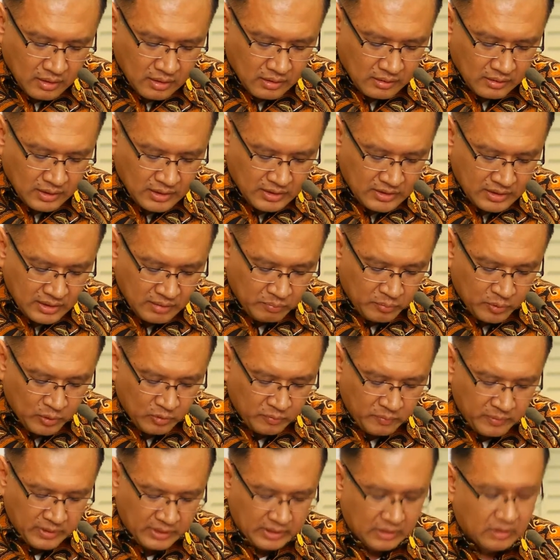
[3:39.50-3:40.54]
this
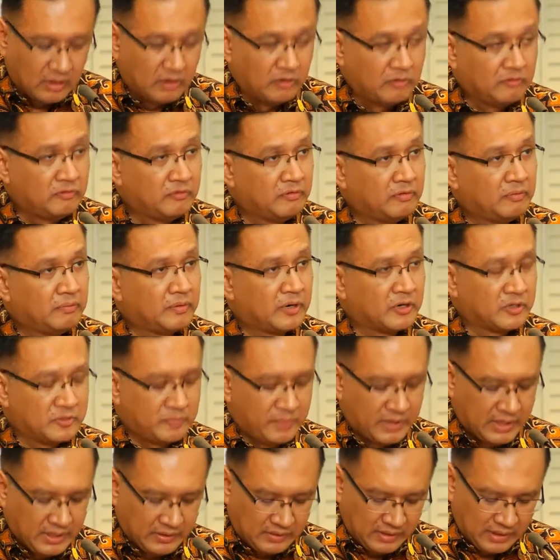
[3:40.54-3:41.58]
improvement of
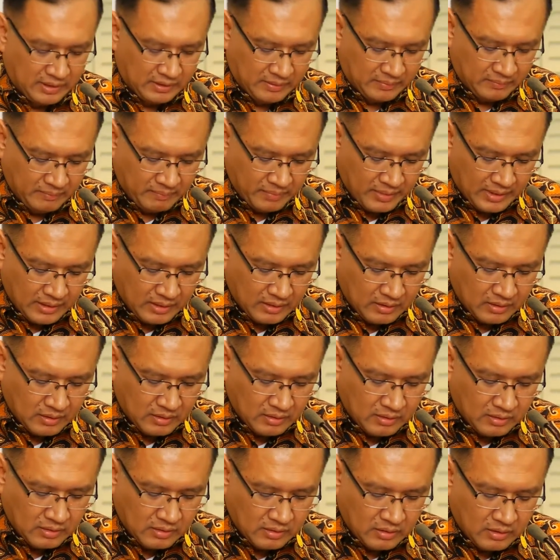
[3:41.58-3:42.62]
prosperity,
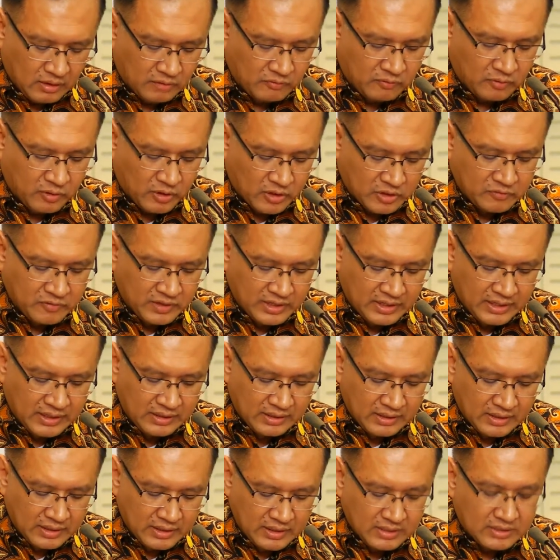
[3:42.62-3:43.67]
of course, will
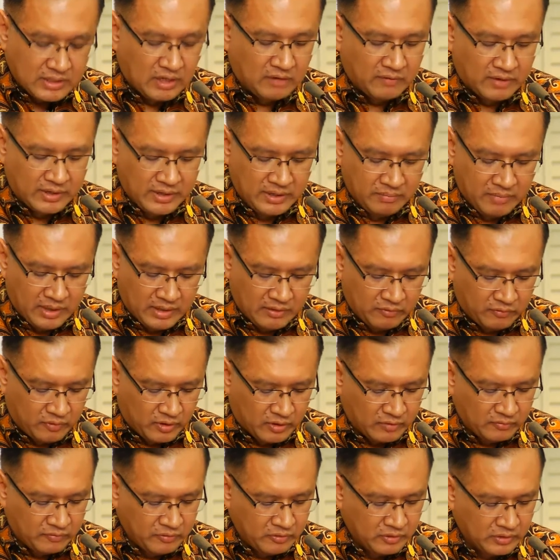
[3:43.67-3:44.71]
increase our demand
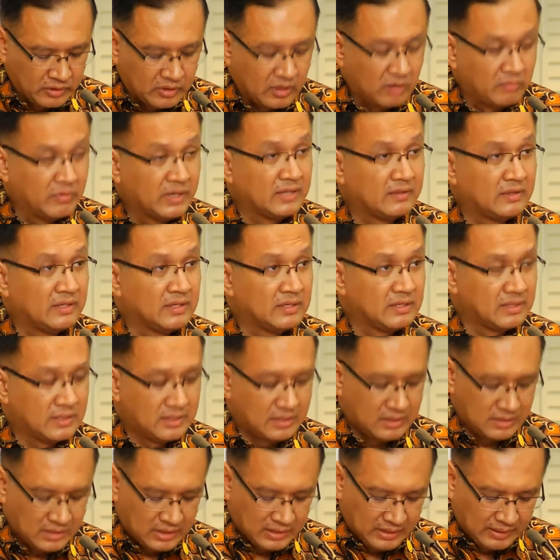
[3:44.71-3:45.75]
for food
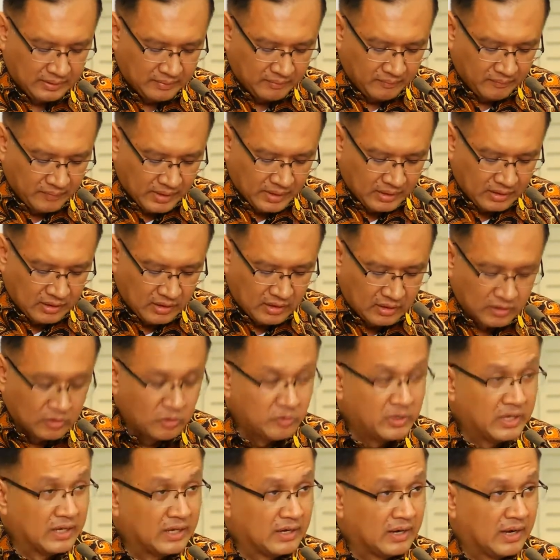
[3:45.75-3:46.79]
commodities,
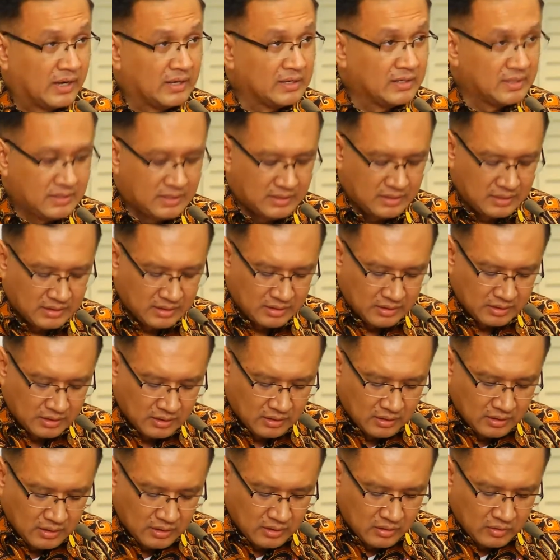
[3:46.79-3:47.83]
including rice,
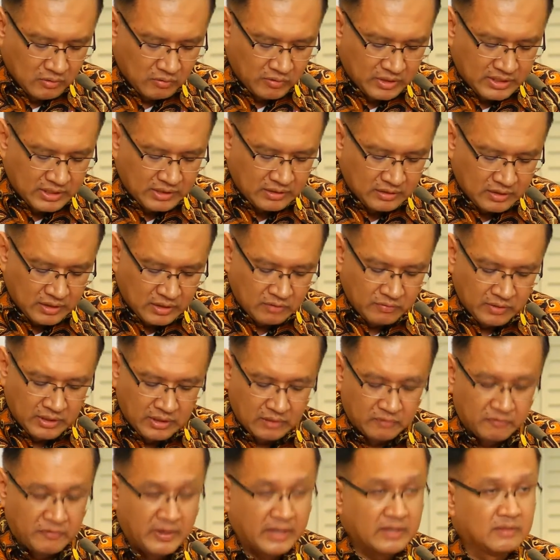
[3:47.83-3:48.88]
which in turn will
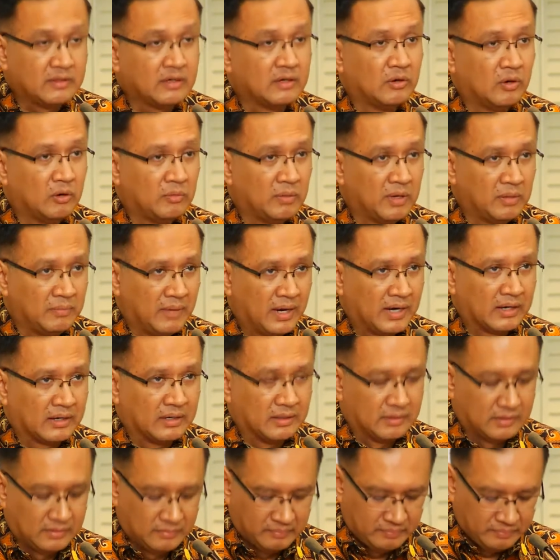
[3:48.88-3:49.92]
affect the global
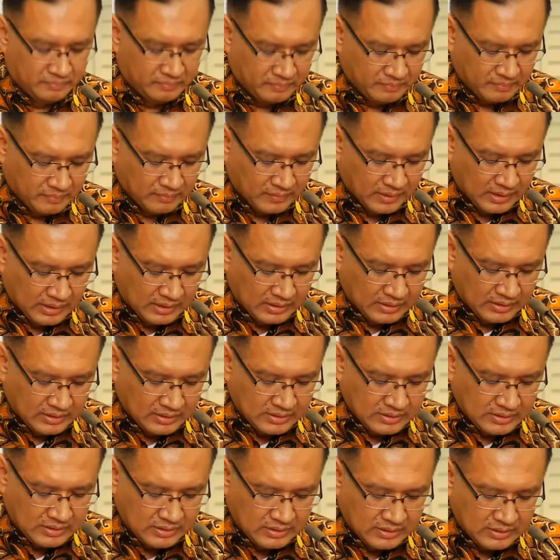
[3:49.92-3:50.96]
market.
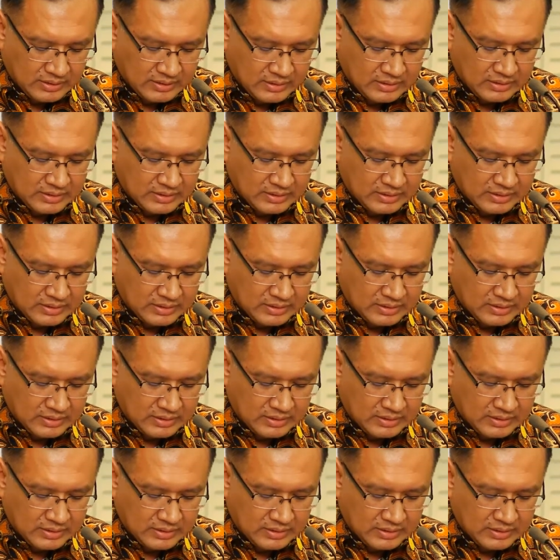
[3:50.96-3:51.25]
Yeah